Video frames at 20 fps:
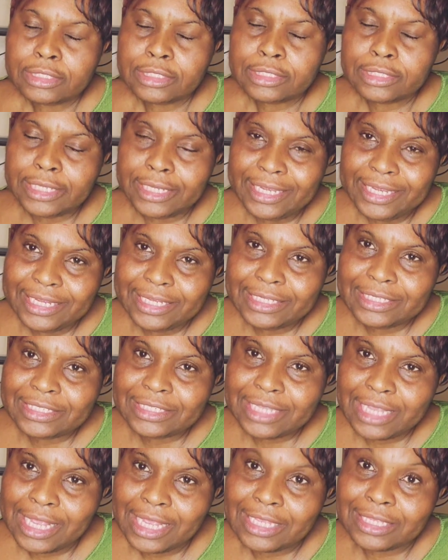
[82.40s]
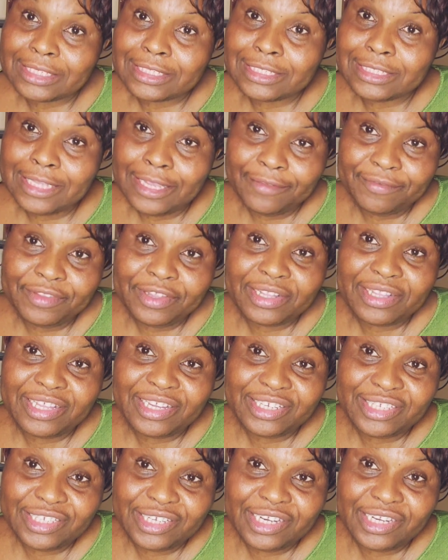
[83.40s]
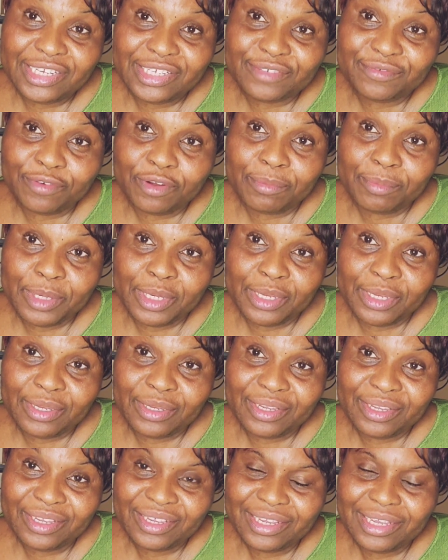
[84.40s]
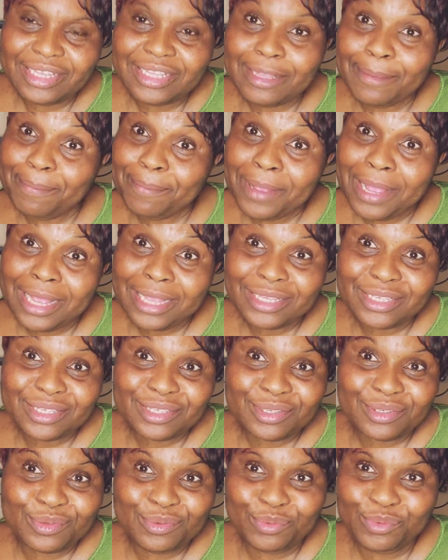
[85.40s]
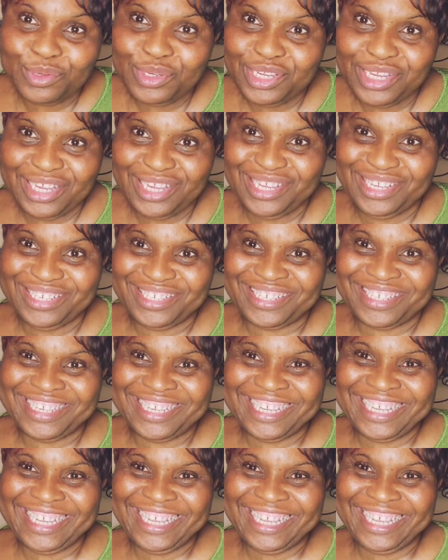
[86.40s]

Things has definitely changed for me in the past 2 years.